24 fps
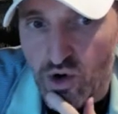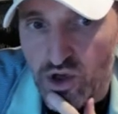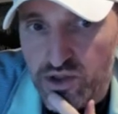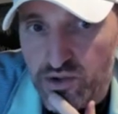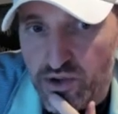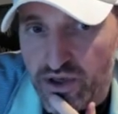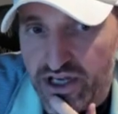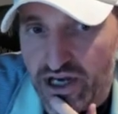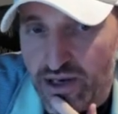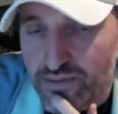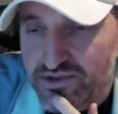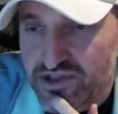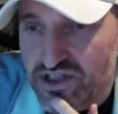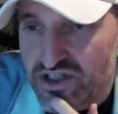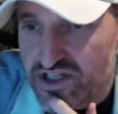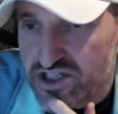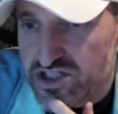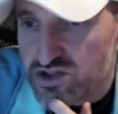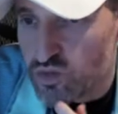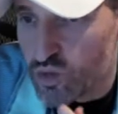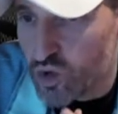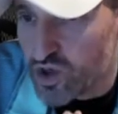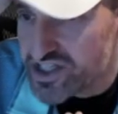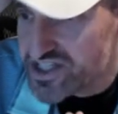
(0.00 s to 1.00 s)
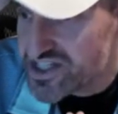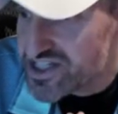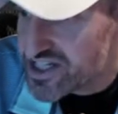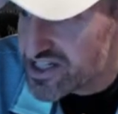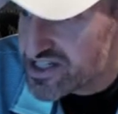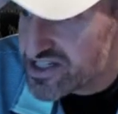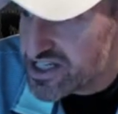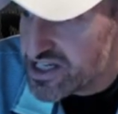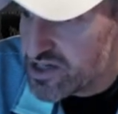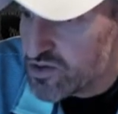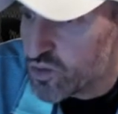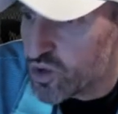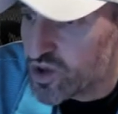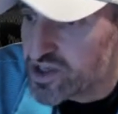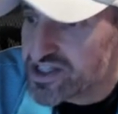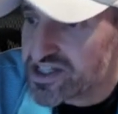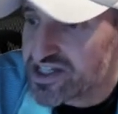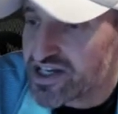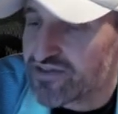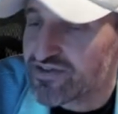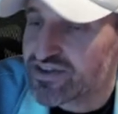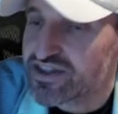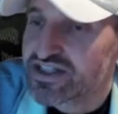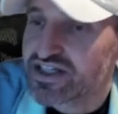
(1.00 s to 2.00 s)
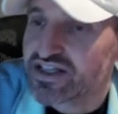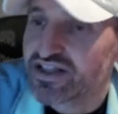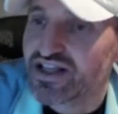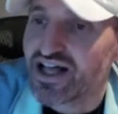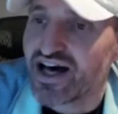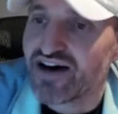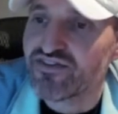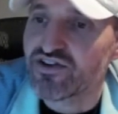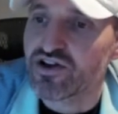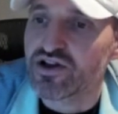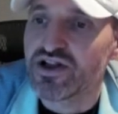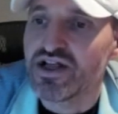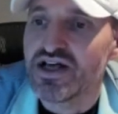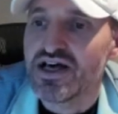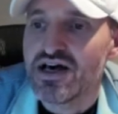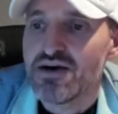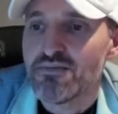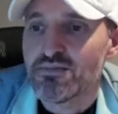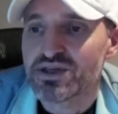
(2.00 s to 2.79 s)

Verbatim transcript: all the way up to this 116, 117 level.